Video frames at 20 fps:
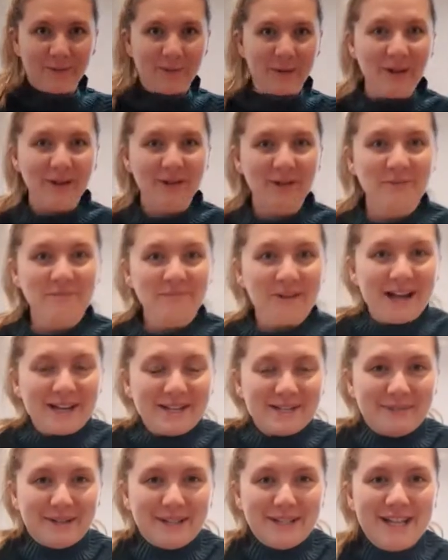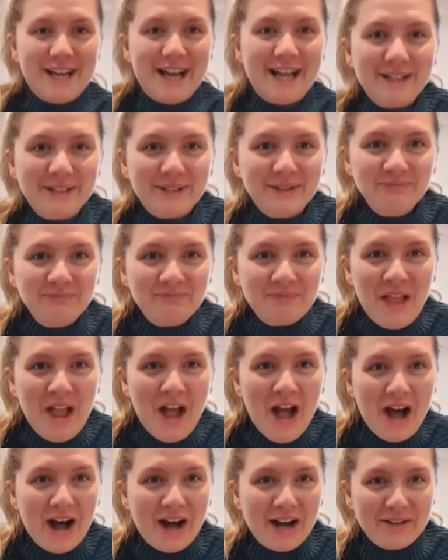welcome back to my channel.
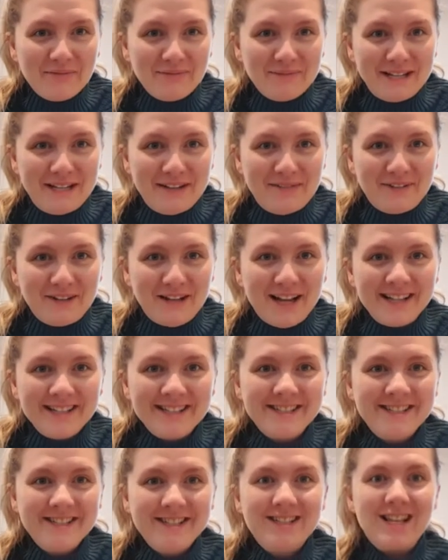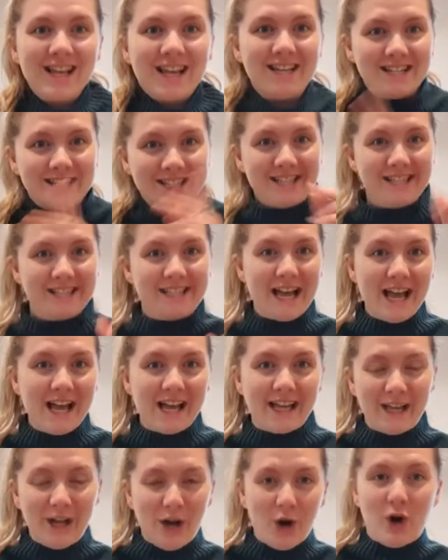I am Leaf Lusts and
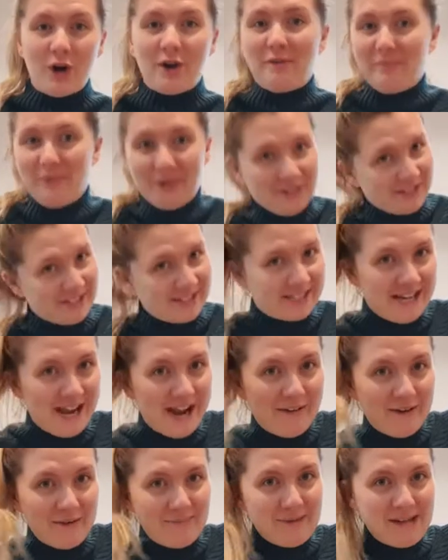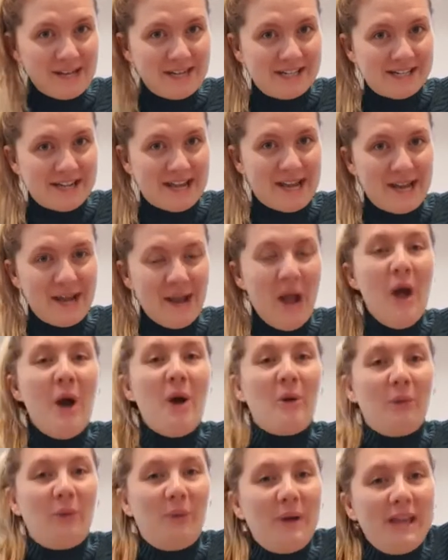today on Monstera Monday
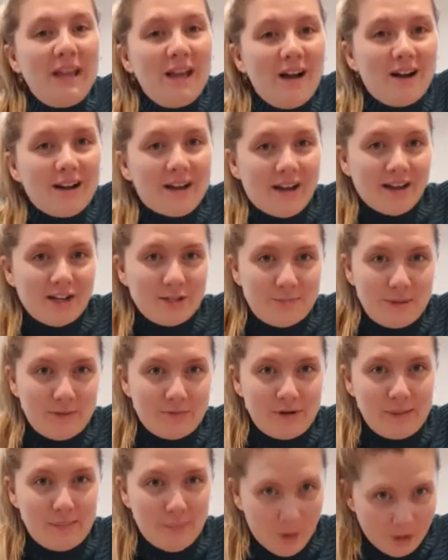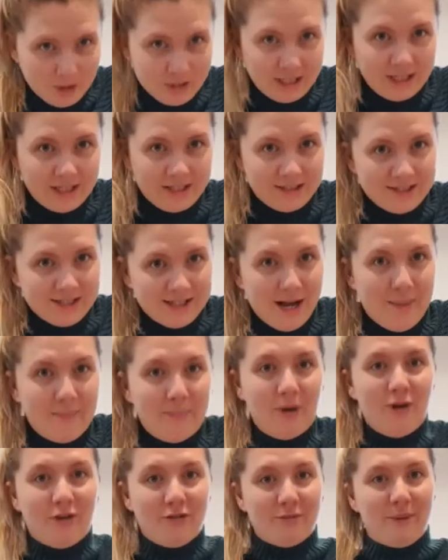we are going to be repotting some
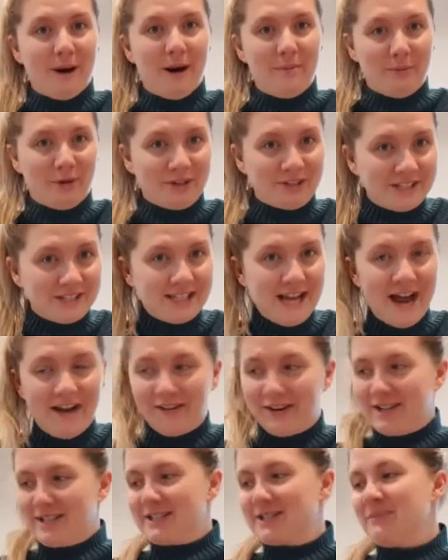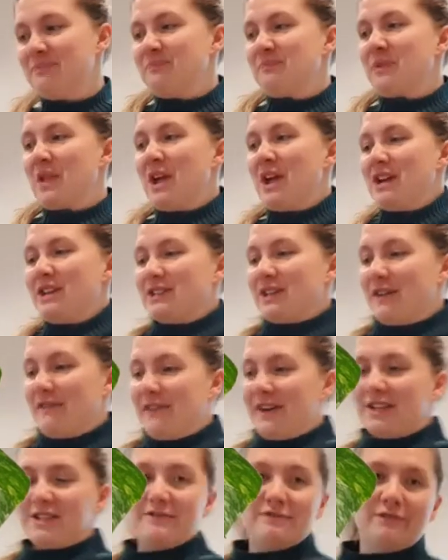of my monsteras. So first and